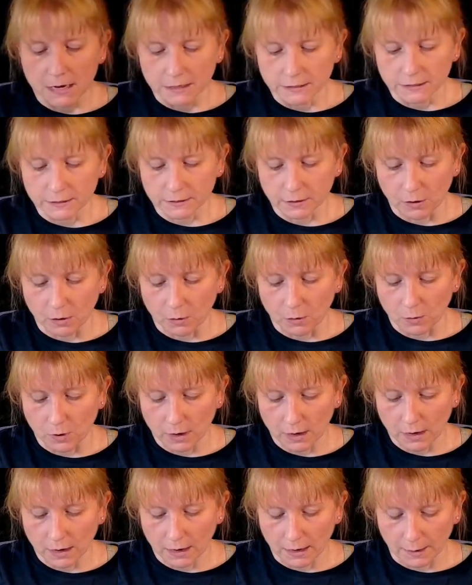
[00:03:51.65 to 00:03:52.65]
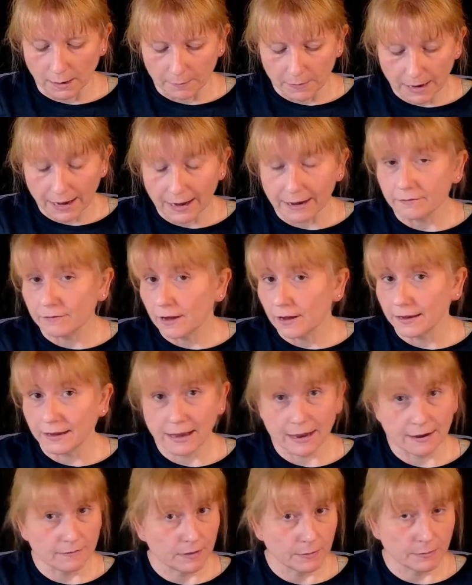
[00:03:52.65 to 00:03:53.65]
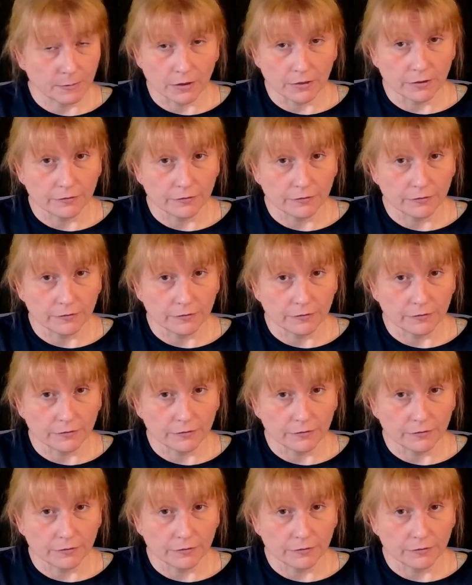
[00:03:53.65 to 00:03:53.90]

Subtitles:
So I gave them all